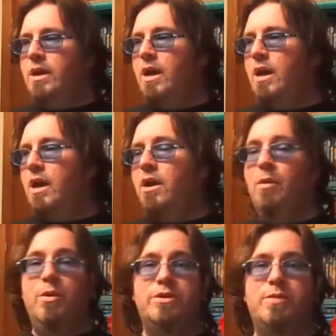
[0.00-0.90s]
I
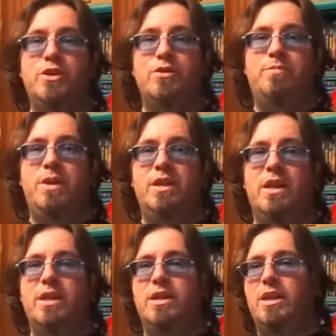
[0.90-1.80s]
almost picture it being
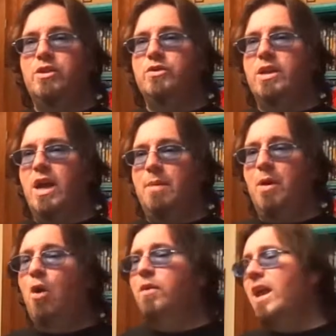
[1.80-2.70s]
like an electric hum.
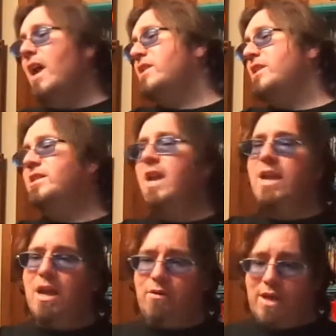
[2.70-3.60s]
Oh, they actually
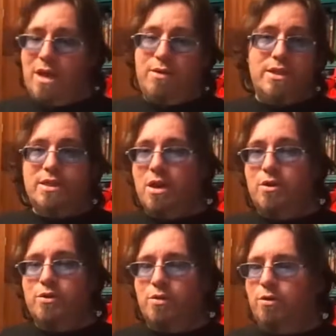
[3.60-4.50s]
say it out loud in Star
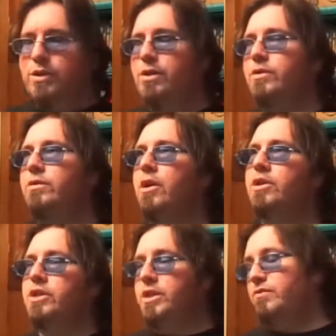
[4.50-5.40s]
Control 2, so I
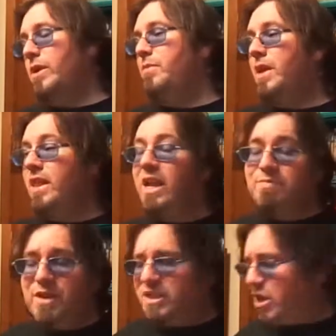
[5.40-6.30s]
should just replay that.
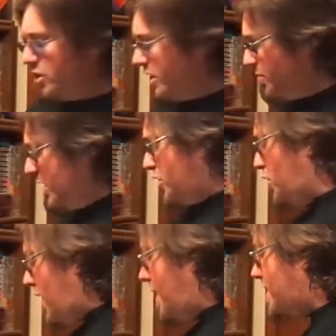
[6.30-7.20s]
It's been too
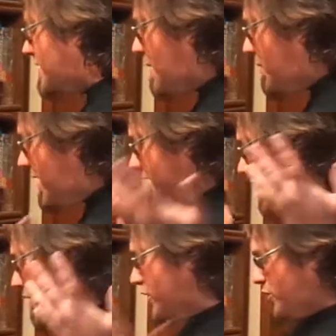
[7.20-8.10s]
long since I played
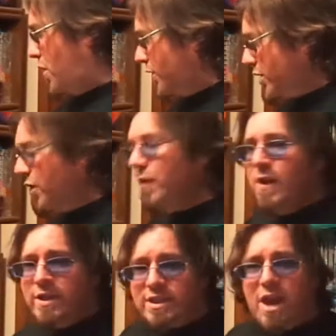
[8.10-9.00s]
Star Control 2!
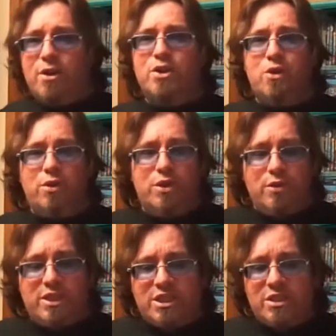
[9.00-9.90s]
Star Control 2
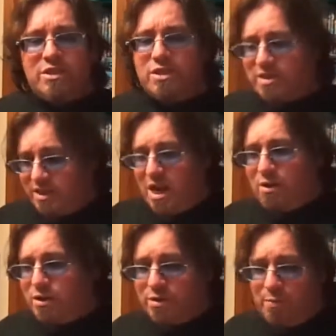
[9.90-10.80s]
is...
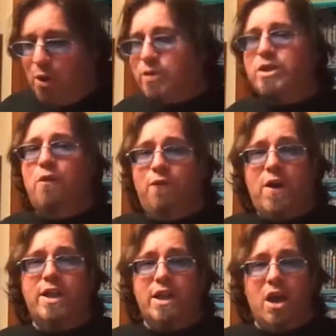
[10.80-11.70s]
They're both so
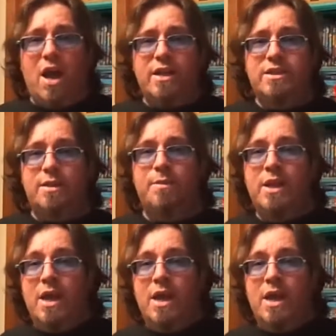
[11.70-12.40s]
fucking awesome.